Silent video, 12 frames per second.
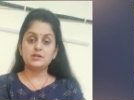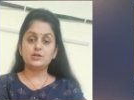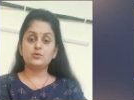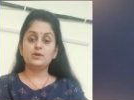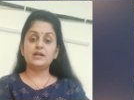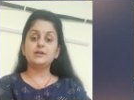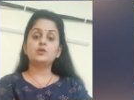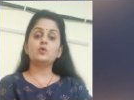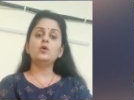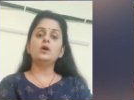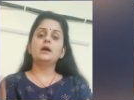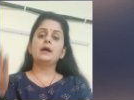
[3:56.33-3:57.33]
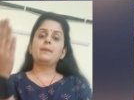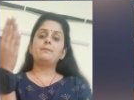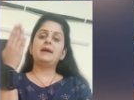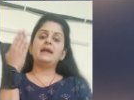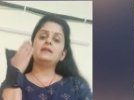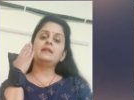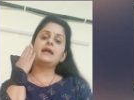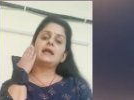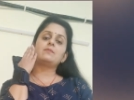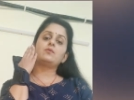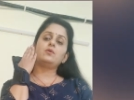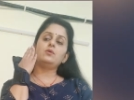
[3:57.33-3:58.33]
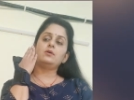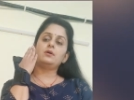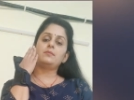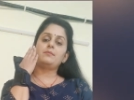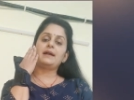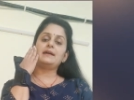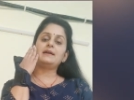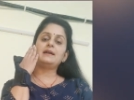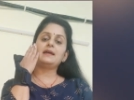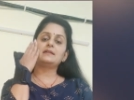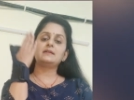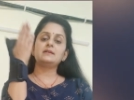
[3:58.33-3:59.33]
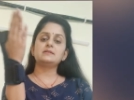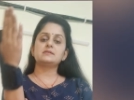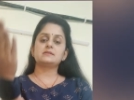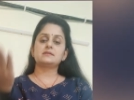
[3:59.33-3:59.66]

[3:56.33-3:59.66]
You need to bend the elbow, bend it like this,